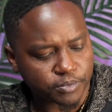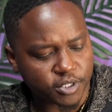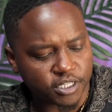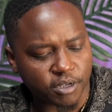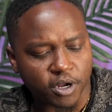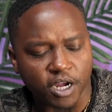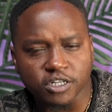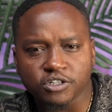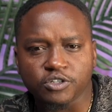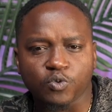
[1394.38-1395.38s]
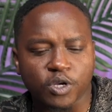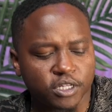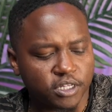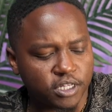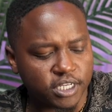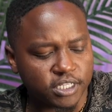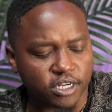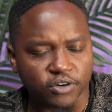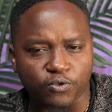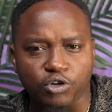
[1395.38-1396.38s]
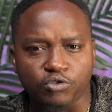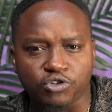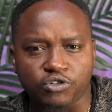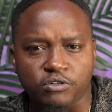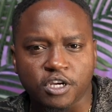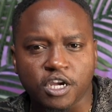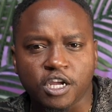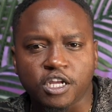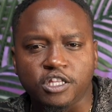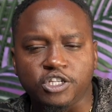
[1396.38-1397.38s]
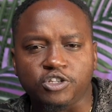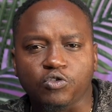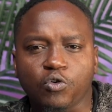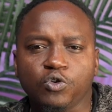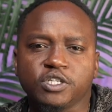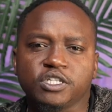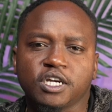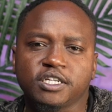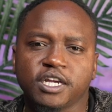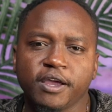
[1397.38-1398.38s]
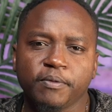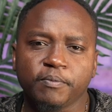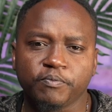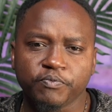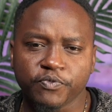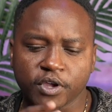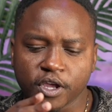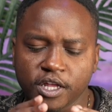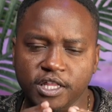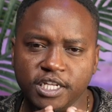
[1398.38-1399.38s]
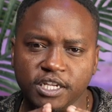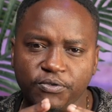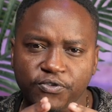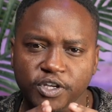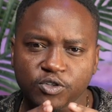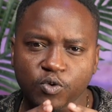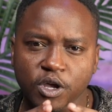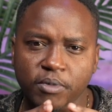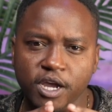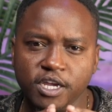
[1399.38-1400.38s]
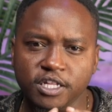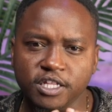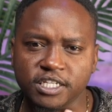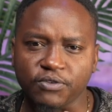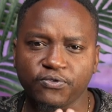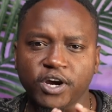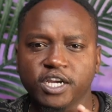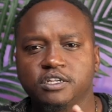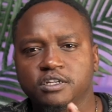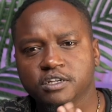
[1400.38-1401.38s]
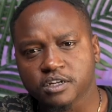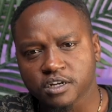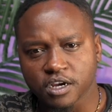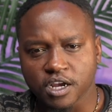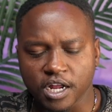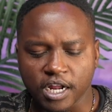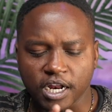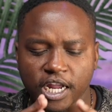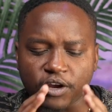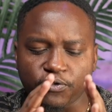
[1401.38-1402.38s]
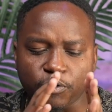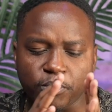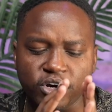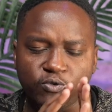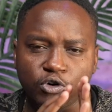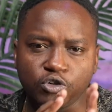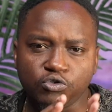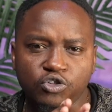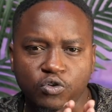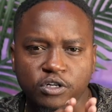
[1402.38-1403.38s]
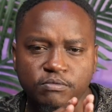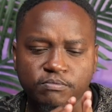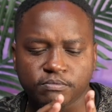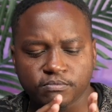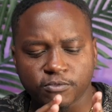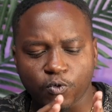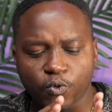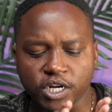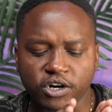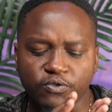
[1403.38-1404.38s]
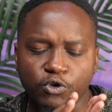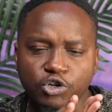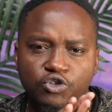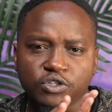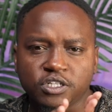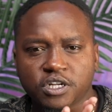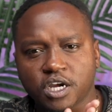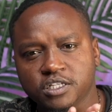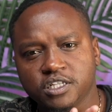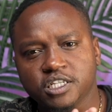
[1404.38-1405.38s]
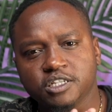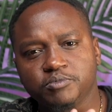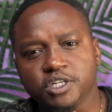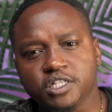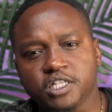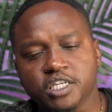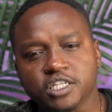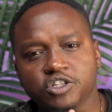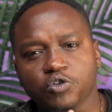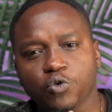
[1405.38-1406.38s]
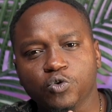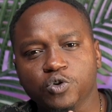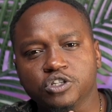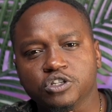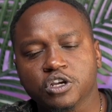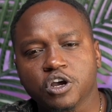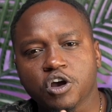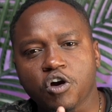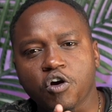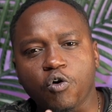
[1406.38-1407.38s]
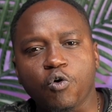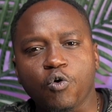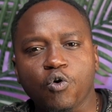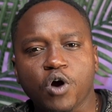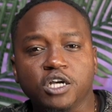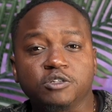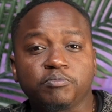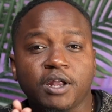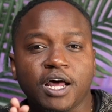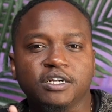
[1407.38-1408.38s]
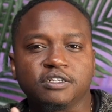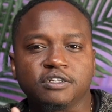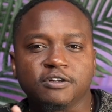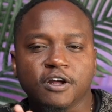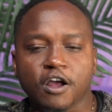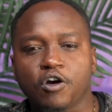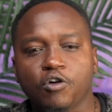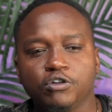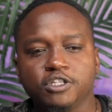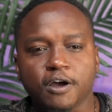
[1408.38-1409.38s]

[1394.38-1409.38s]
some countries, when there's a revolution, there's always that time, there's a phase whereby there's a fight. Like, from a revolution, when a revolution starts, doesn't mean things always go as planned. Because